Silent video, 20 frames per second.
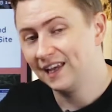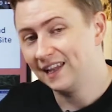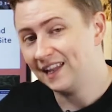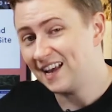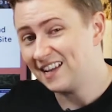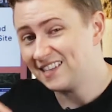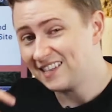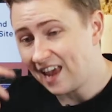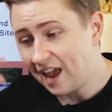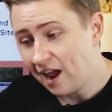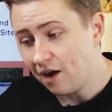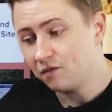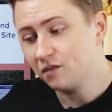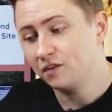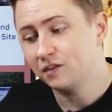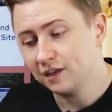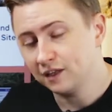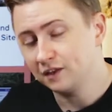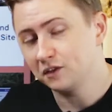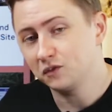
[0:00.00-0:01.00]
that's
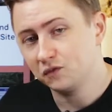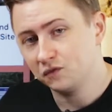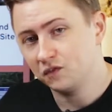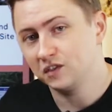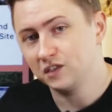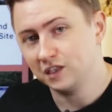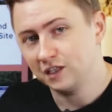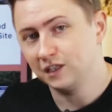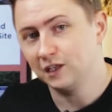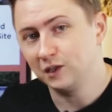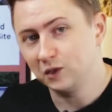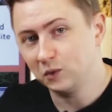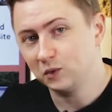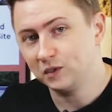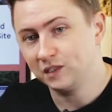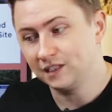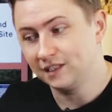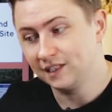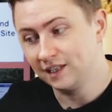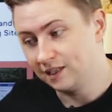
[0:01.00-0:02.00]
everything that's physically
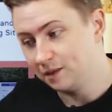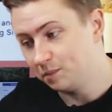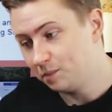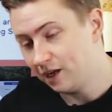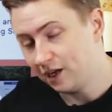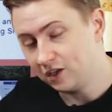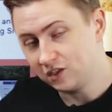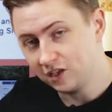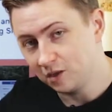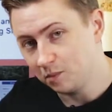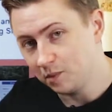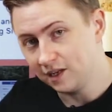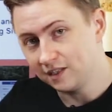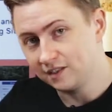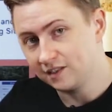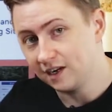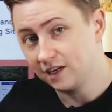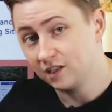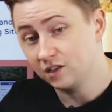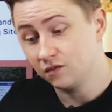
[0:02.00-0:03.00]
loaded and the page can be
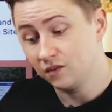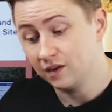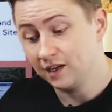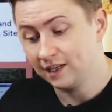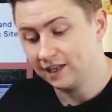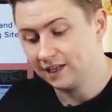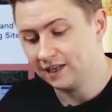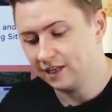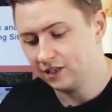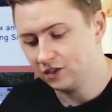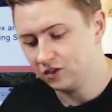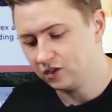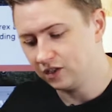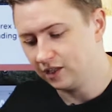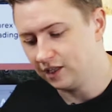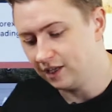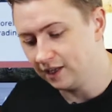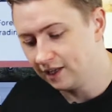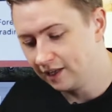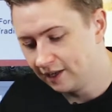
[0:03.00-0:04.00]
interactive and I can
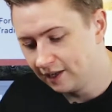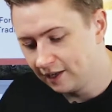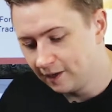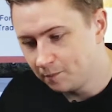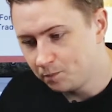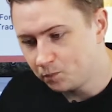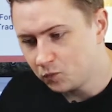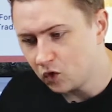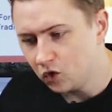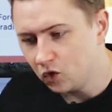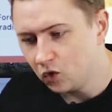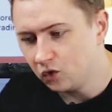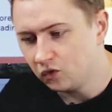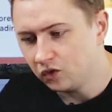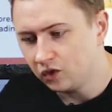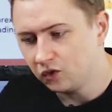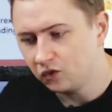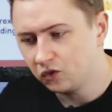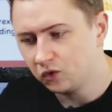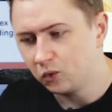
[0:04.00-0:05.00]
actually use
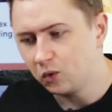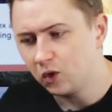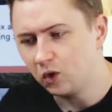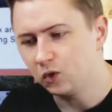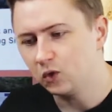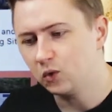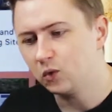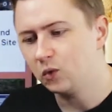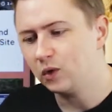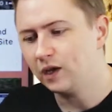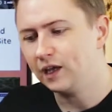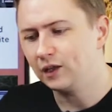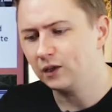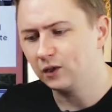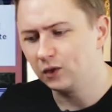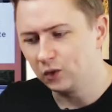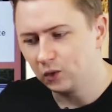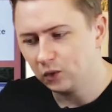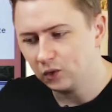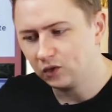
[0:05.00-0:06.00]
it. So although it
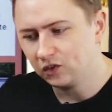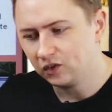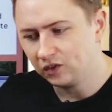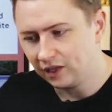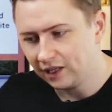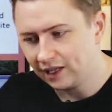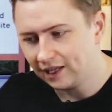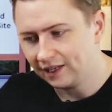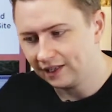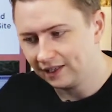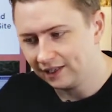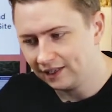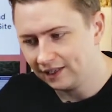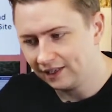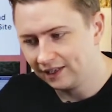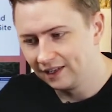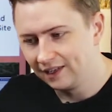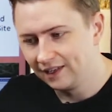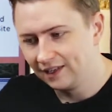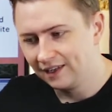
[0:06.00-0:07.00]
looks like
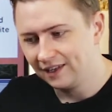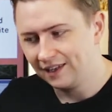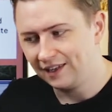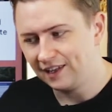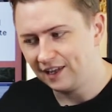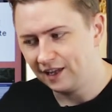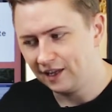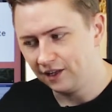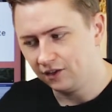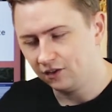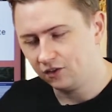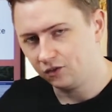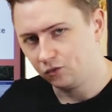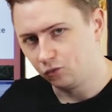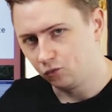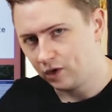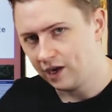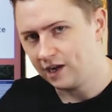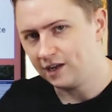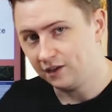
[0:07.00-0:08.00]
it's
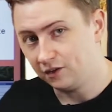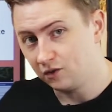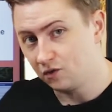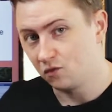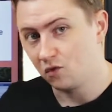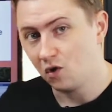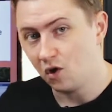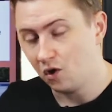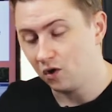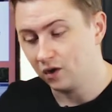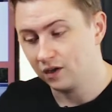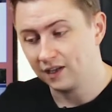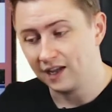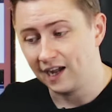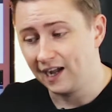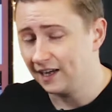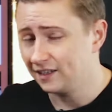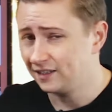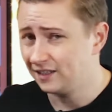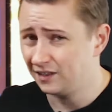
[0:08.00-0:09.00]
ready to rock,
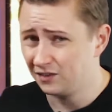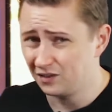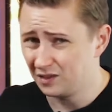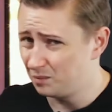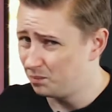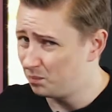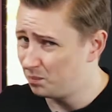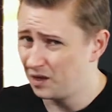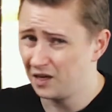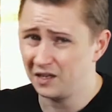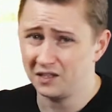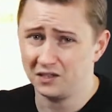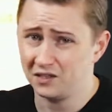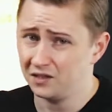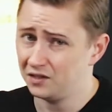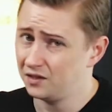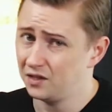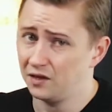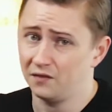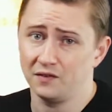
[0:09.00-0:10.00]
actually there's a bunch
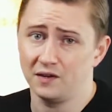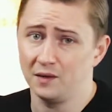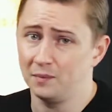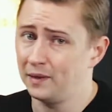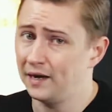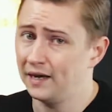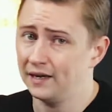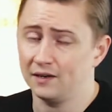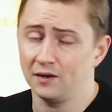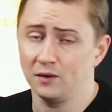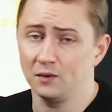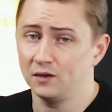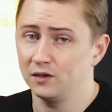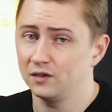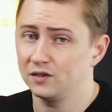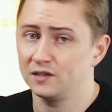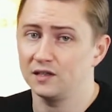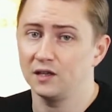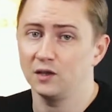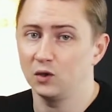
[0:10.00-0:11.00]
of stuff in the background
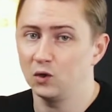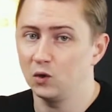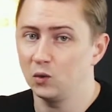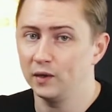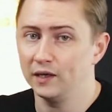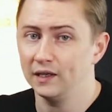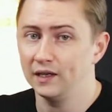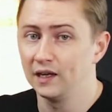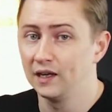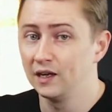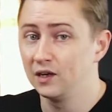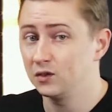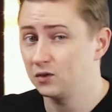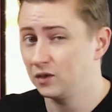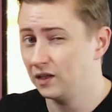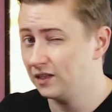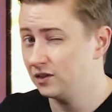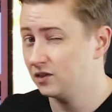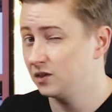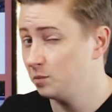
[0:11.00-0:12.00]
that's still going. So
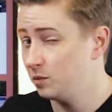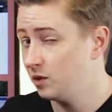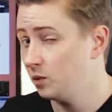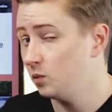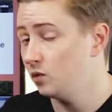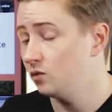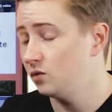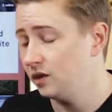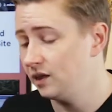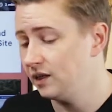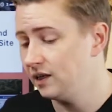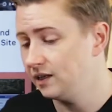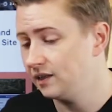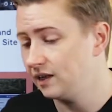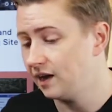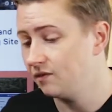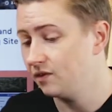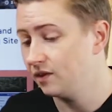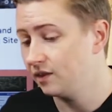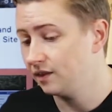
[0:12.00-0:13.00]
that's something we really need to
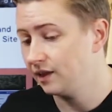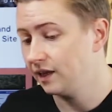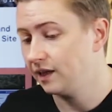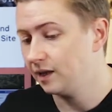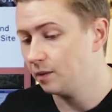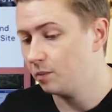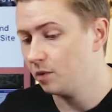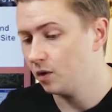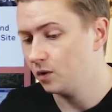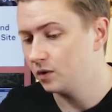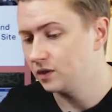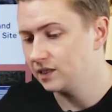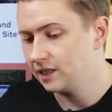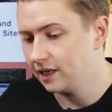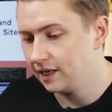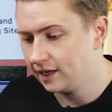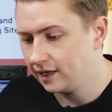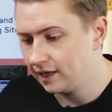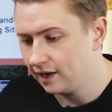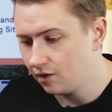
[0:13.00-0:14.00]
have a think about and
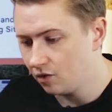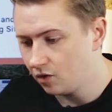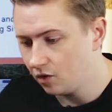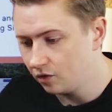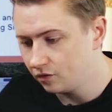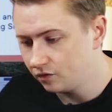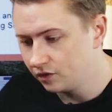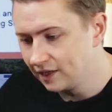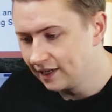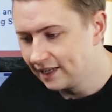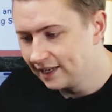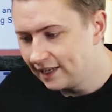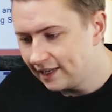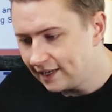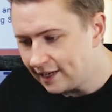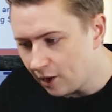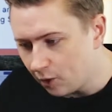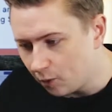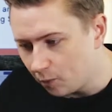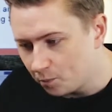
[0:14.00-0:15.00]
take care of.
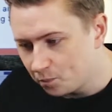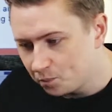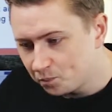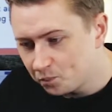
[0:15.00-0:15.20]
Now,